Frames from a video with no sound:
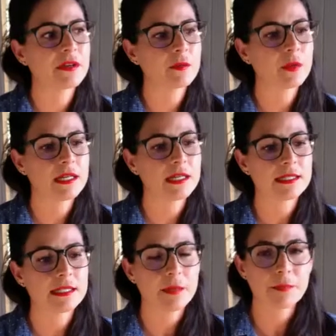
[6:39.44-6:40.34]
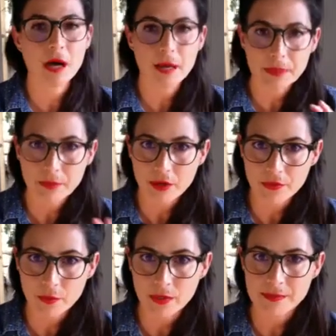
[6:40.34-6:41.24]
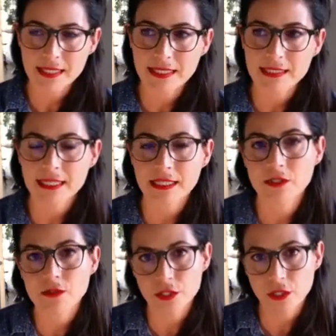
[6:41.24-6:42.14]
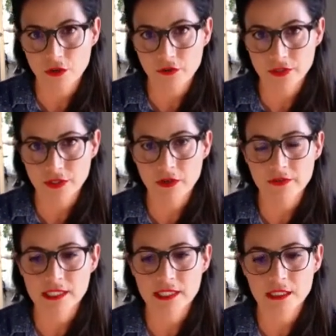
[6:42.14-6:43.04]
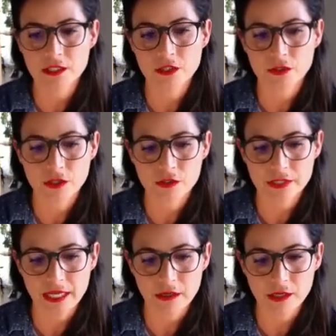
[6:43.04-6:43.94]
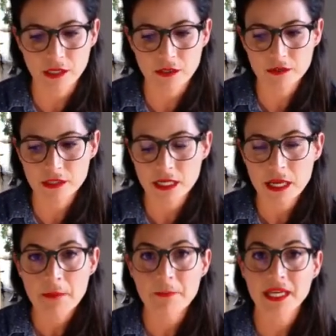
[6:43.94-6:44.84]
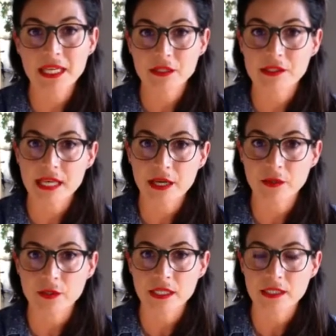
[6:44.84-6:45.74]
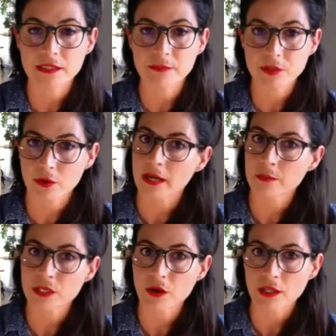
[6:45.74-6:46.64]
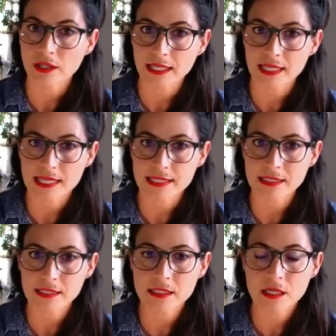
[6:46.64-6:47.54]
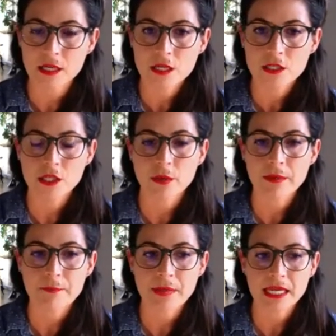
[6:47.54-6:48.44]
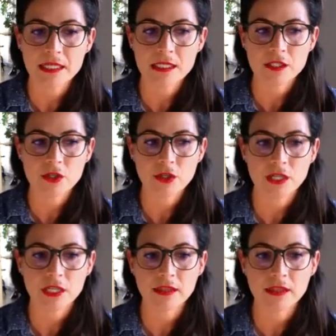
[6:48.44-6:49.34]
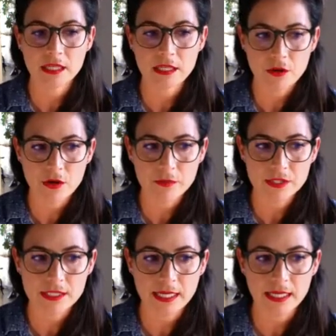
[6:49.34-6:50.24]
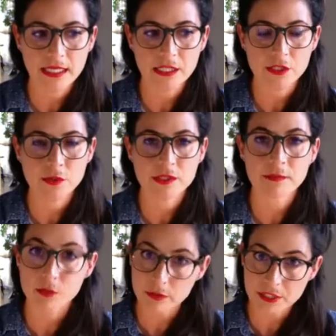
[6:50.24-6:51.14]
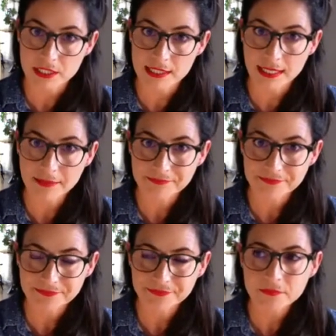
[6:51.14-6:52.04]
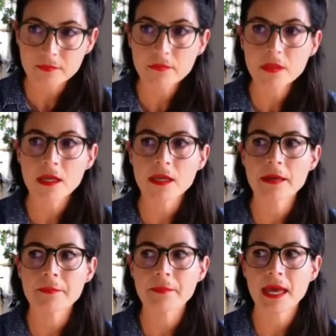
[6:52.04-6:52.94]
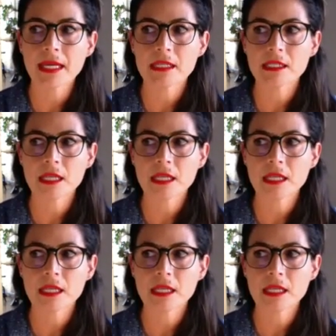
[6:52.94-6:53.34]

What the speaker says: was a pop-up on the website saying due to COVID, obviously studios now closed, but here's how you can subscribe to online classes. Cool. So it meant turning the e-commerce site into a subscription site. It meant